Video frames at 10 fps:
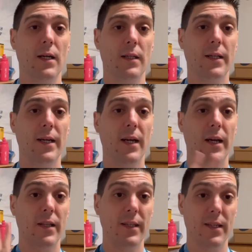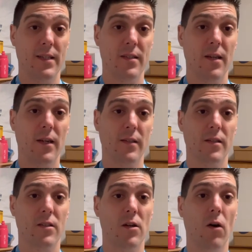Then I think start
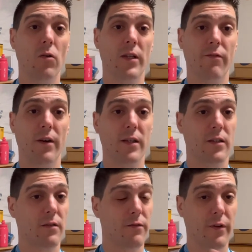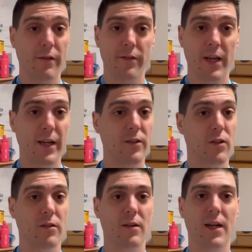slow, the first 5k,
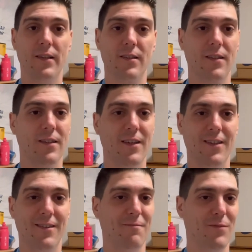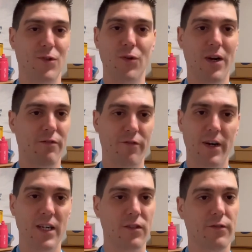don't let you are
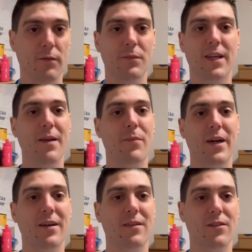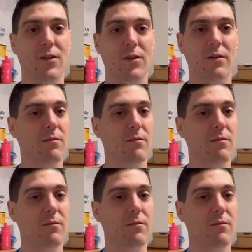fresh from taper, don't